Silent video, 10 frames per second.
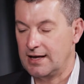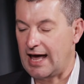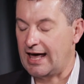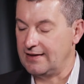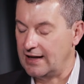
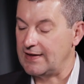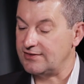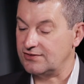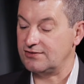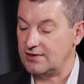and
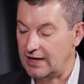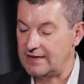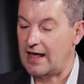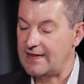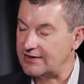that's
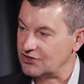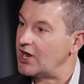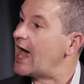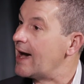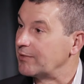going
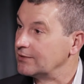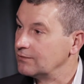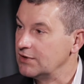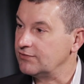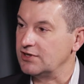to happen.
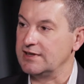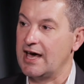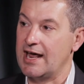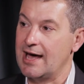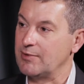We've seen
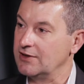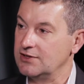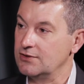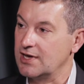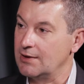that happen in
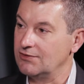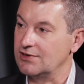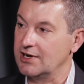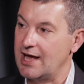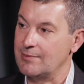the UK. We've
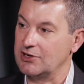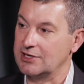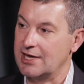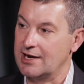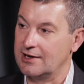seen it happen in
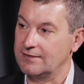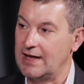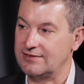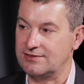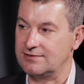Canada.
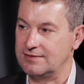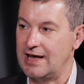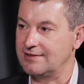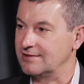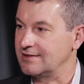
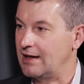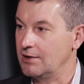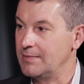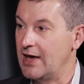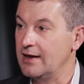That's a
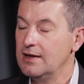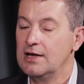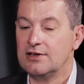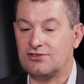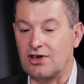solid bet.
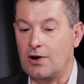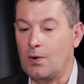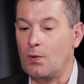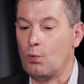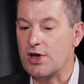
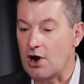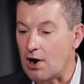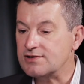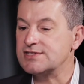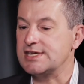So we
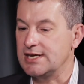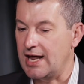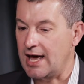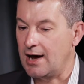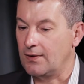are seeing
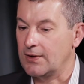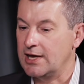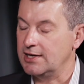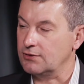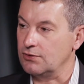now
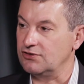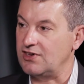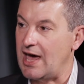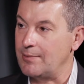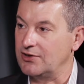an increased
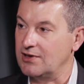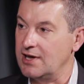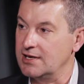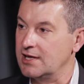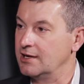
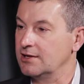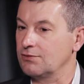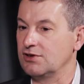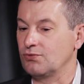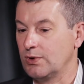appetite and an
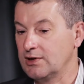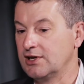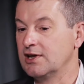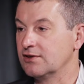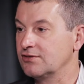increased
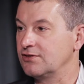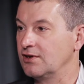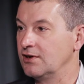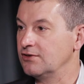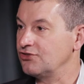willingness
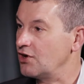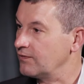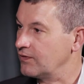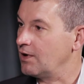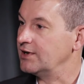to share
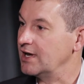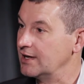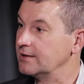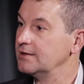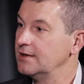fraud
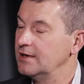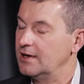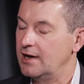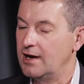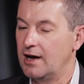data
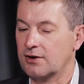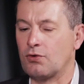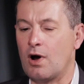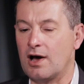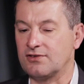
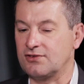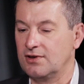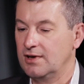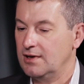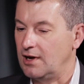across
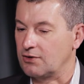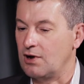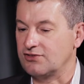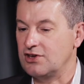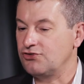
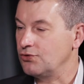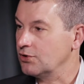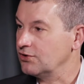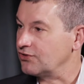issuers,